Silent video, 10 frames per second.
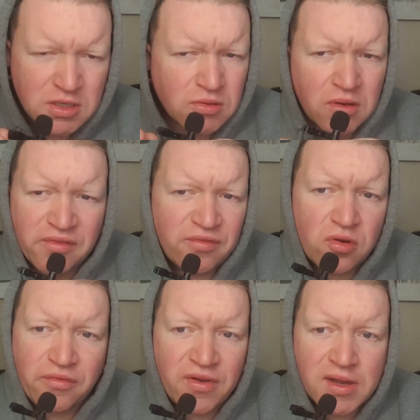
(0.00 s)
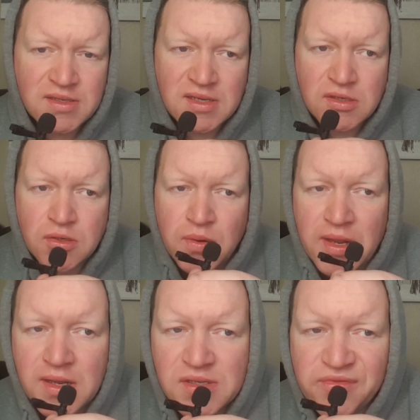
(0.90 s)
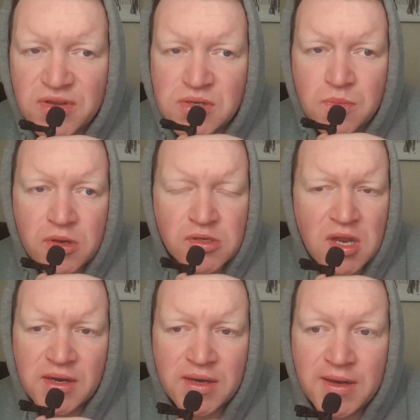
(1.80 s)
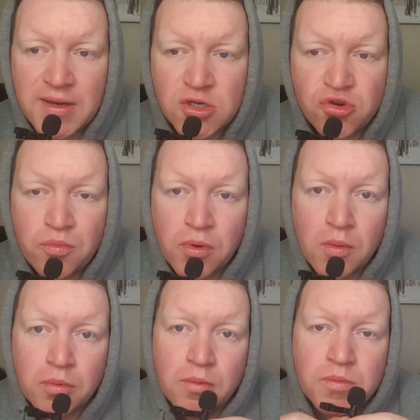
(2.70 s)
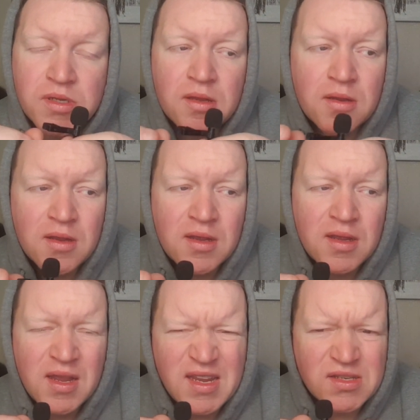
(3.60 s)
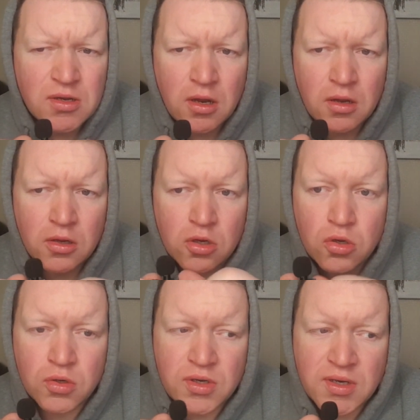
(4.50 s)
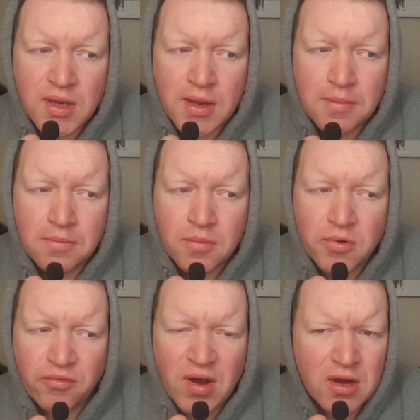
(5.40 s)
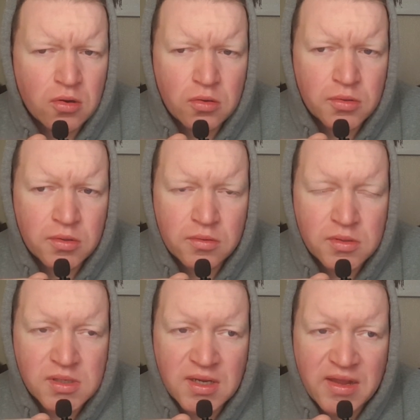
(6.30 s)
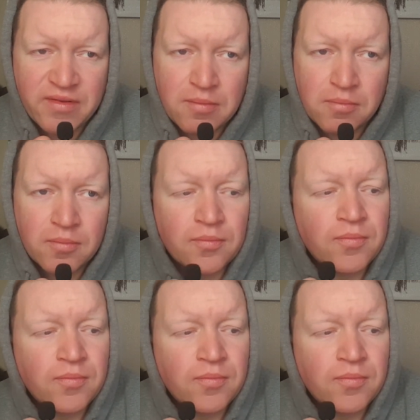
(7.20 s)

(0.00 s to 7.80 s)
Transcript: It's only 4 fights in 2 years for somebody who's not had any injury problems. It's not a good record to give him.